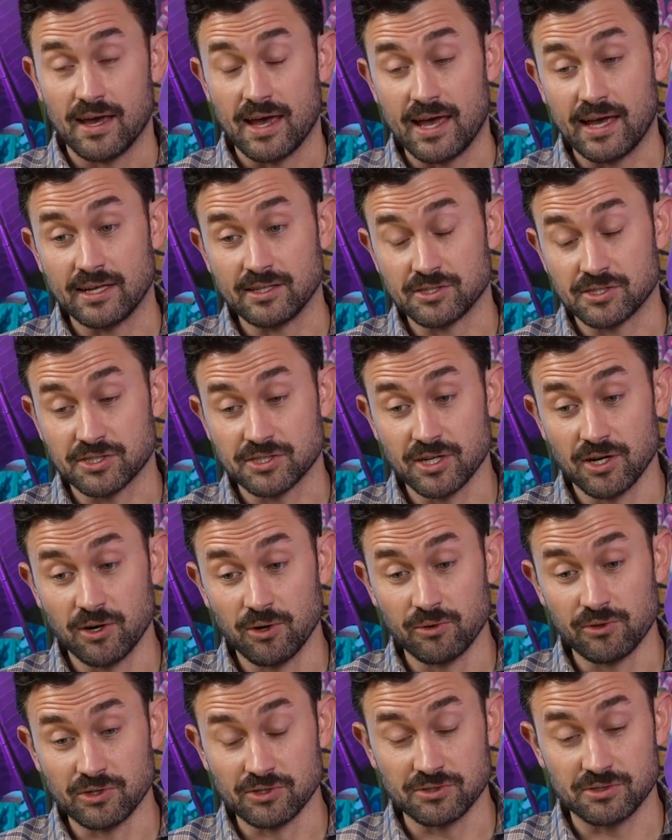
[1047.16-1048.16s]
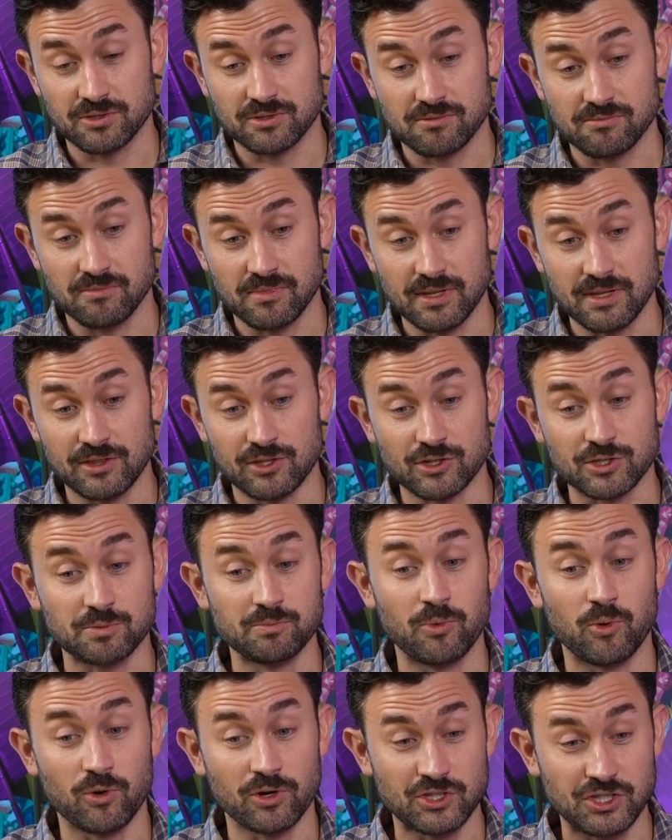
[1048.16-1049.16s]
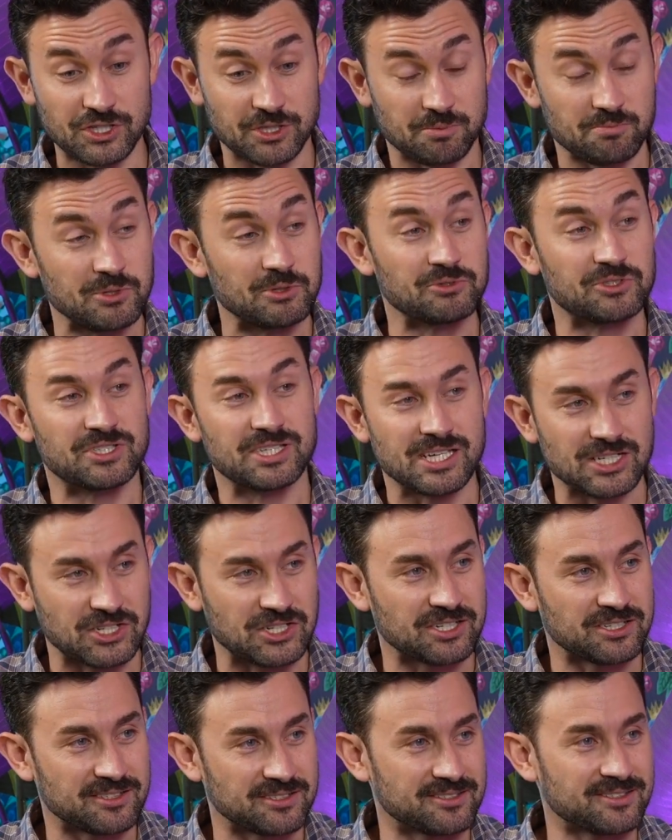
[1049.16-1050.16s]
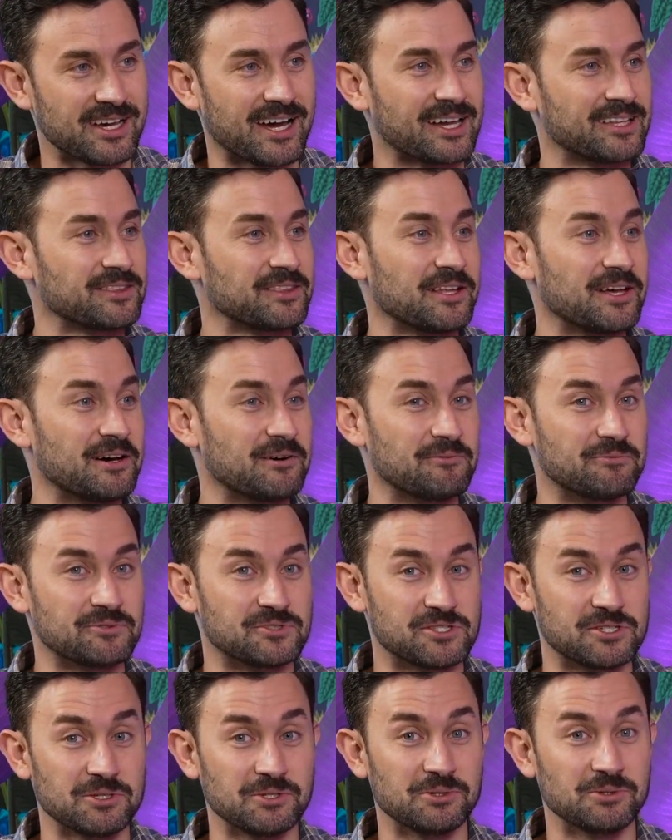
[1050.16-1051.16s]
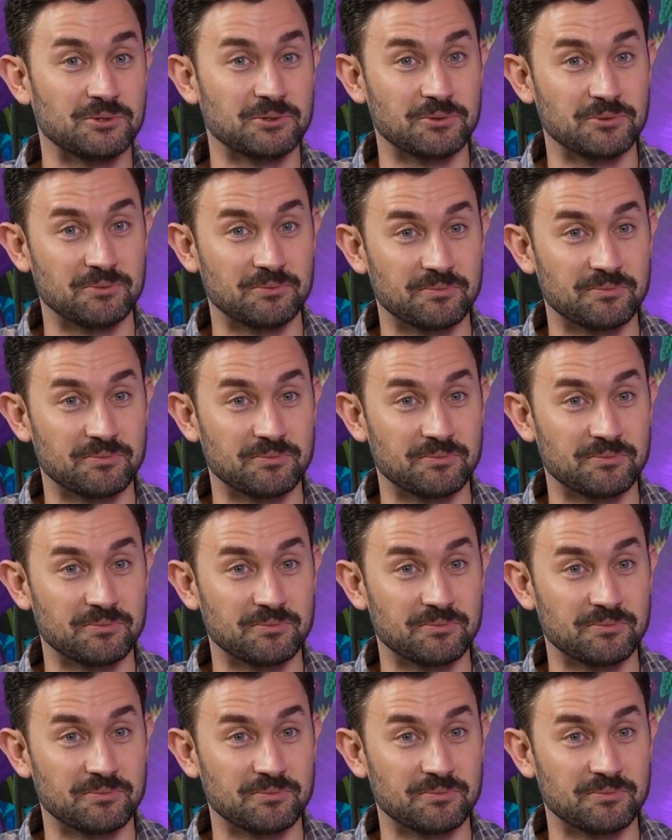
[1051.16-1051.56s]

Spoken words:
And so there's more just musicians I'd love to